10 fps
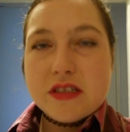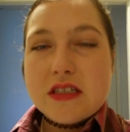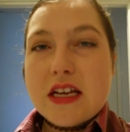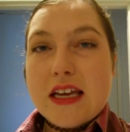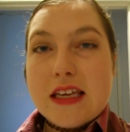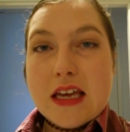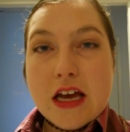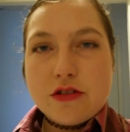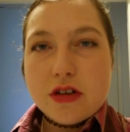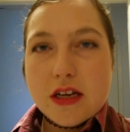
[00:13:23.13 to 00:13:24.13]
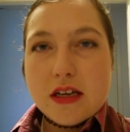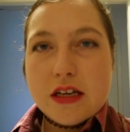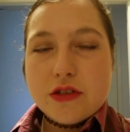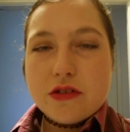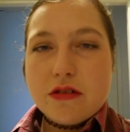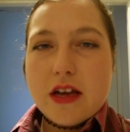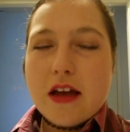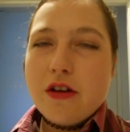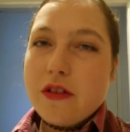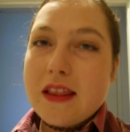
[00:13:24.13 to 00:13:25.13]
psychiatric history,
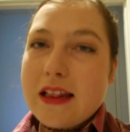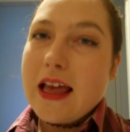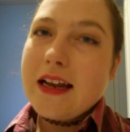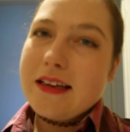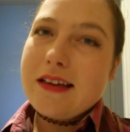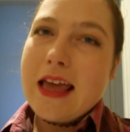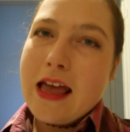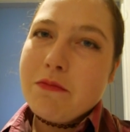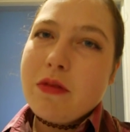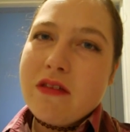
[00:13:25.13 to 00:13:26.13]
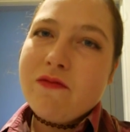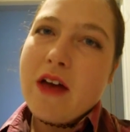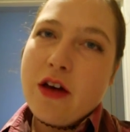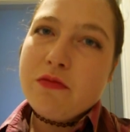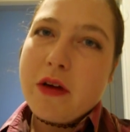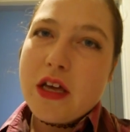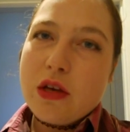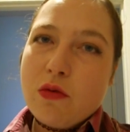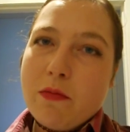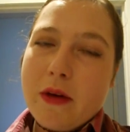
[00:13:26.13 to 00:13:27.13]
I know that can't be found by
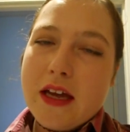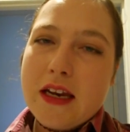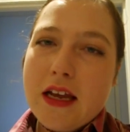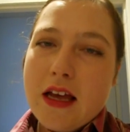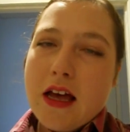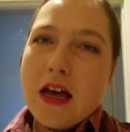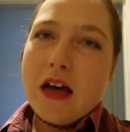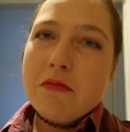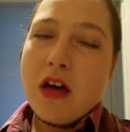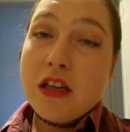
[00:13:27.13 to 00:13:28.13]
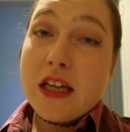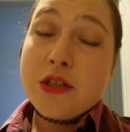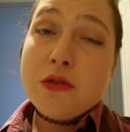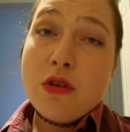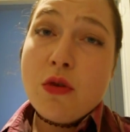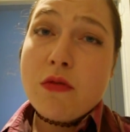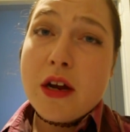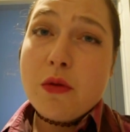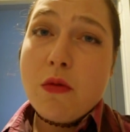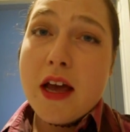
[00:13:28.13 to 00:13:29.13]
you, but I'll let you know
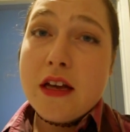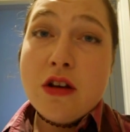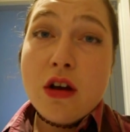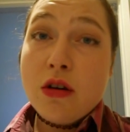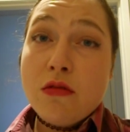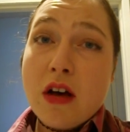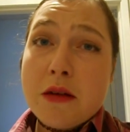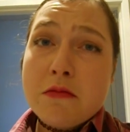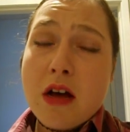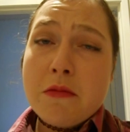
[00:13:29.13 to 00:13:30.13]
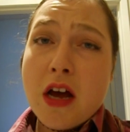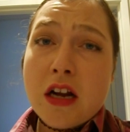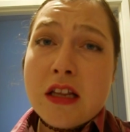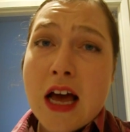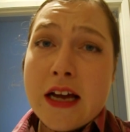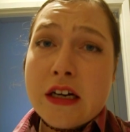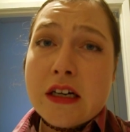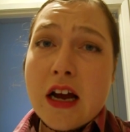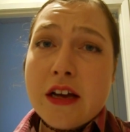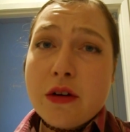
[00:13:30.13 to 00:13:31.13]
right away. No, I'm not a
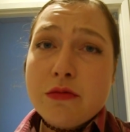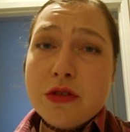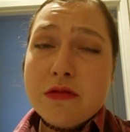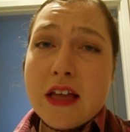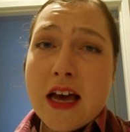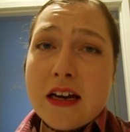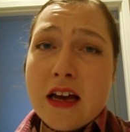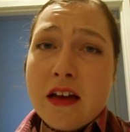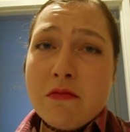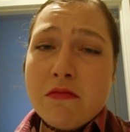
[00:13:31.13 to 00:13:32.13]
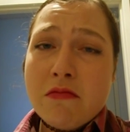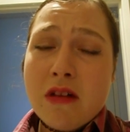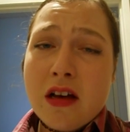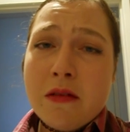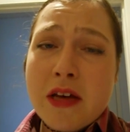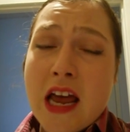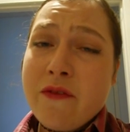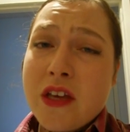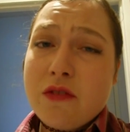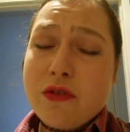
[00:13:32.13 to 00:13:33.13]
liar. I don't do that. I'm an
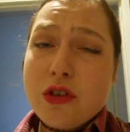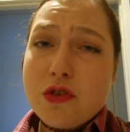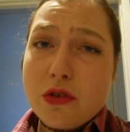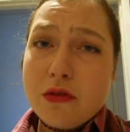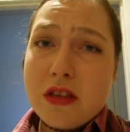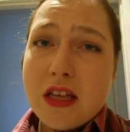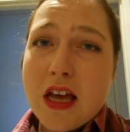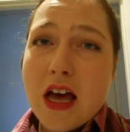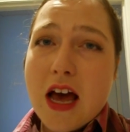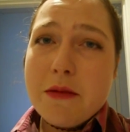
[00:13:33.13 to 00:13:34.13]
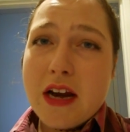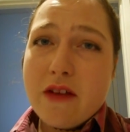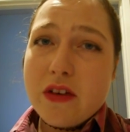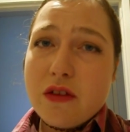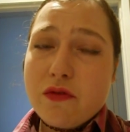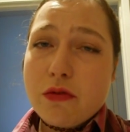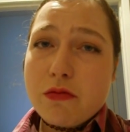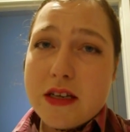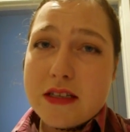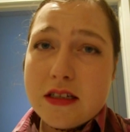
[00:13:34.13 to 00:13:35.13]
advocate for the truth. I'm an advocate for
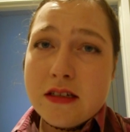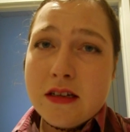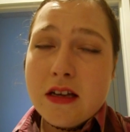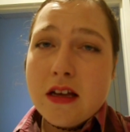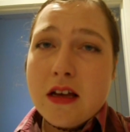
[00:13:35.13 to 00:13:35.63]
reason.